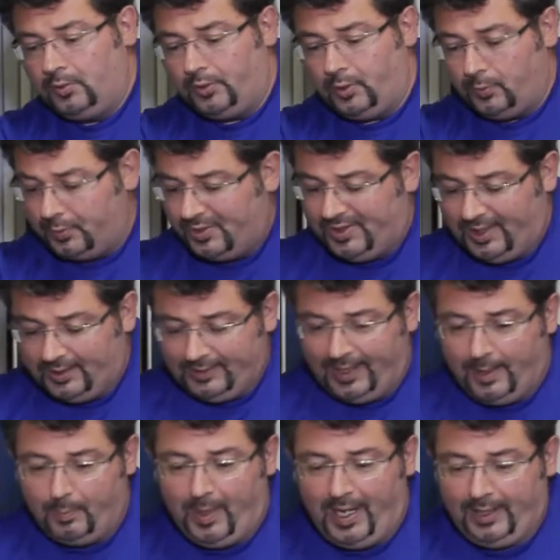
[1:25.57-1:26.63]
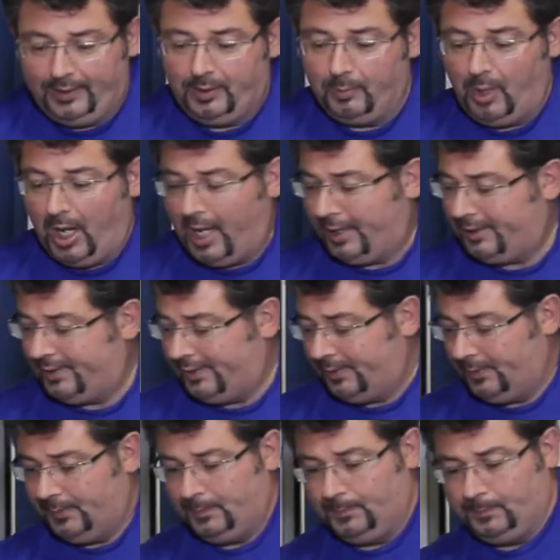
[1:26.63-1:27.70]
So we'll set that back in the
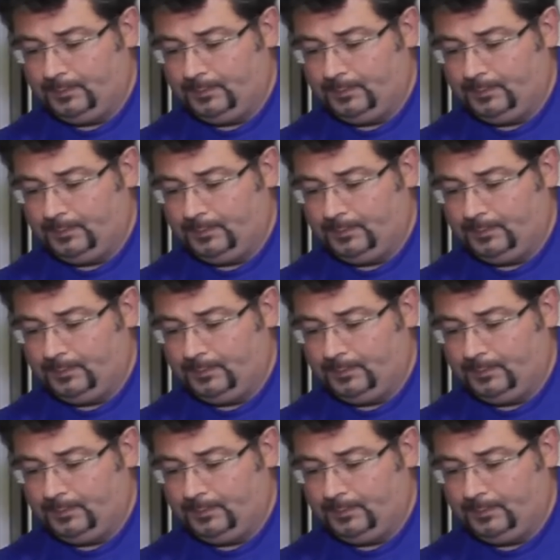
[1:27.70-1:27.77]
box.